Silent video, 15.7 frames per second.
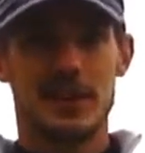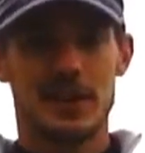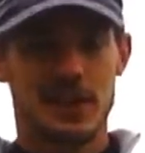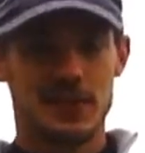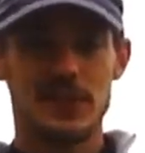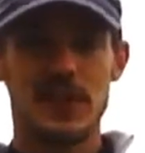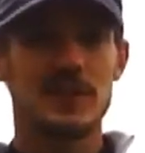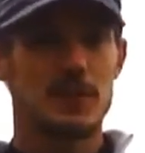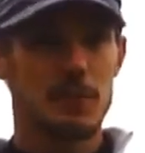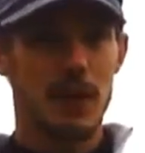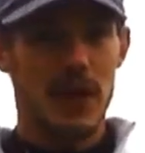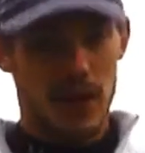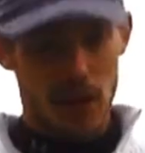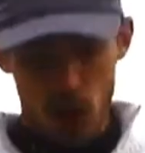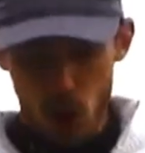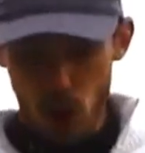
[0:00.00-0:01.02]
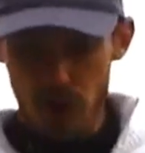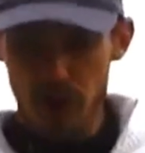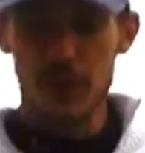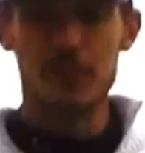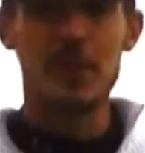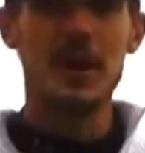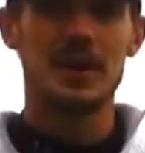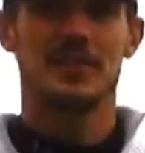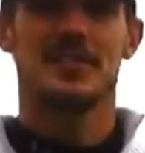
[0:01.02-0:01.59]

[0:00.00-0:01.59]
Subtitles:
Because that's about all the amount of